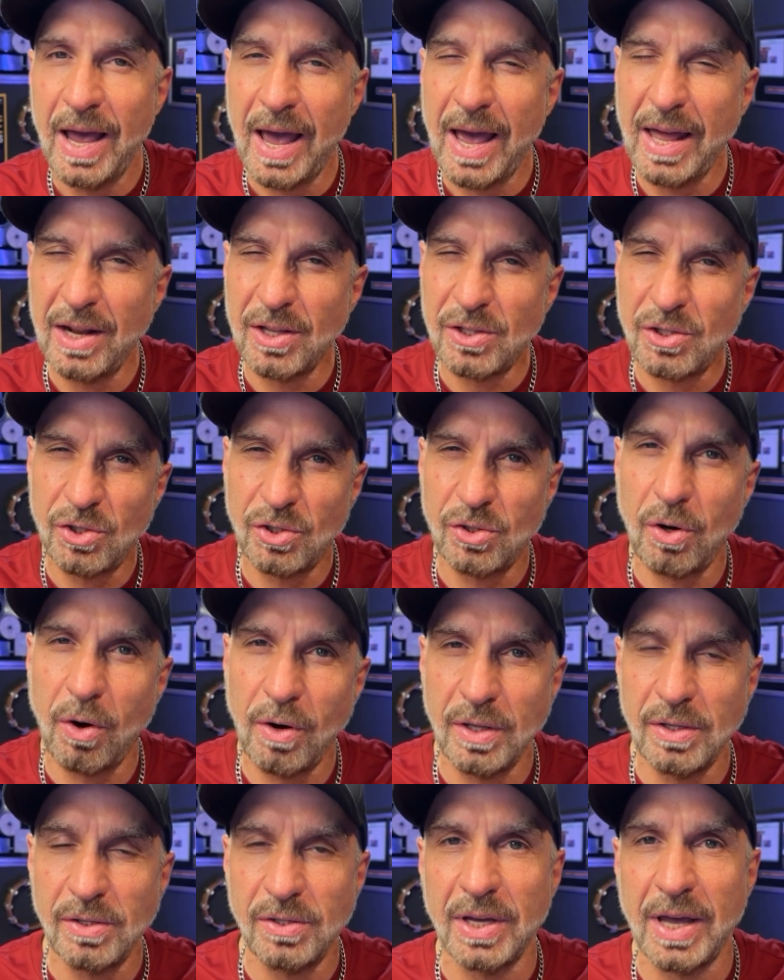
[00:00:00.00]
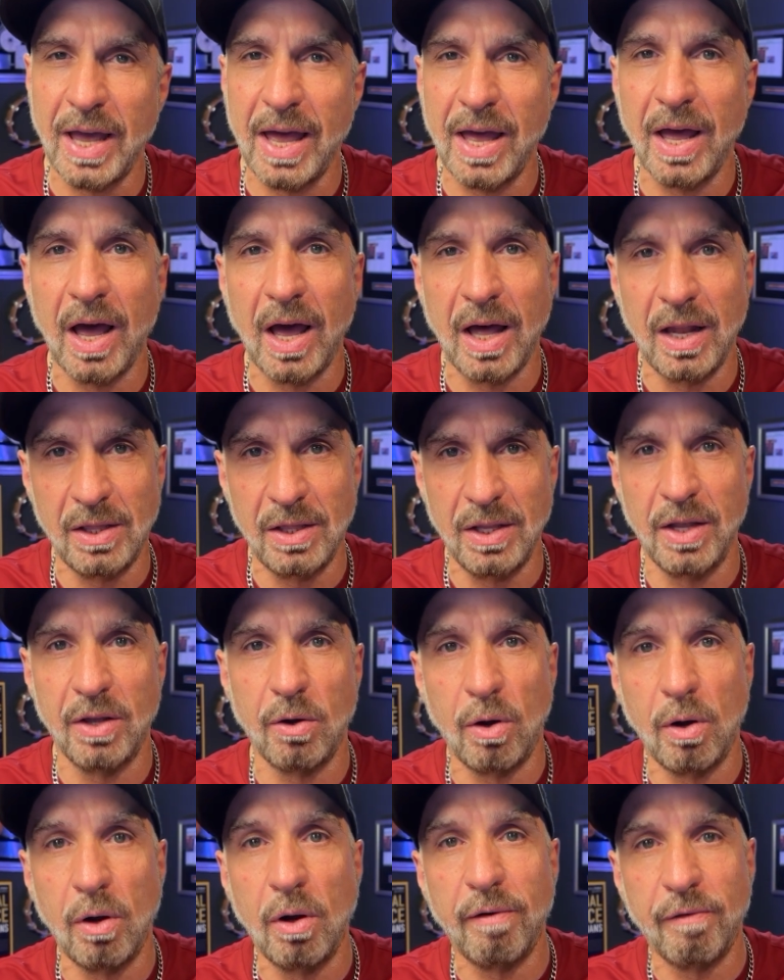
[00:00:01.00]
and it's starting to get a
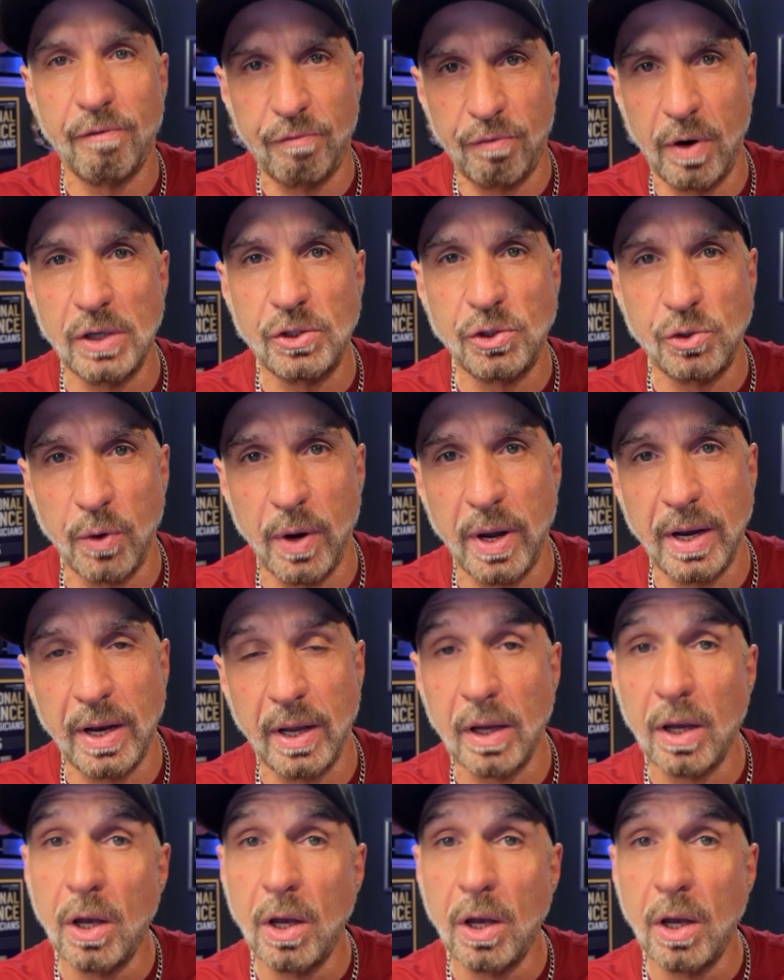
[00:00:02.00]
little frustrating.